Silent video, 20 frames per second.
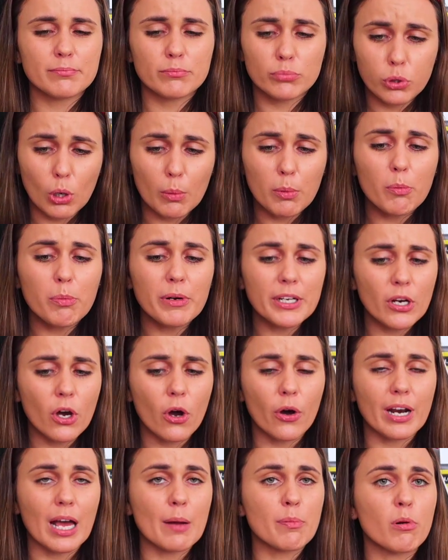Probably
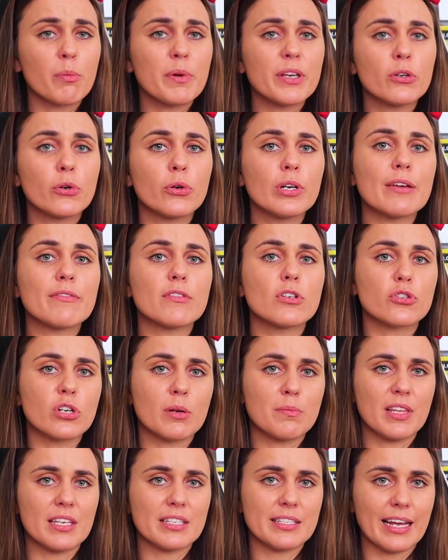not. I probably could even
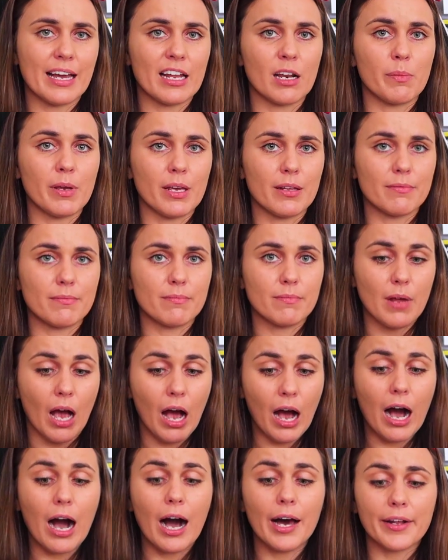trim this down a bit
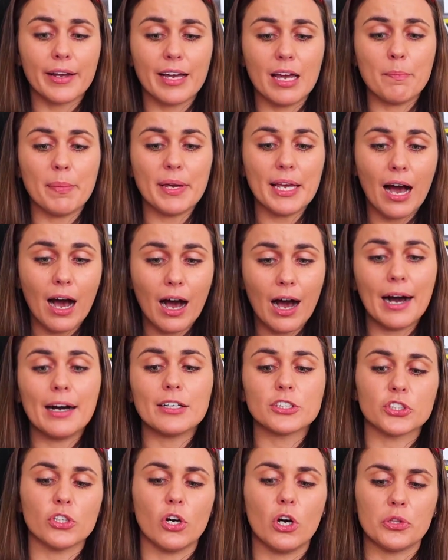harder and be
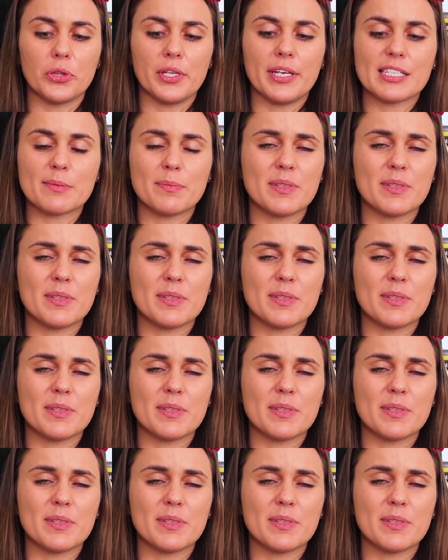harsher on this,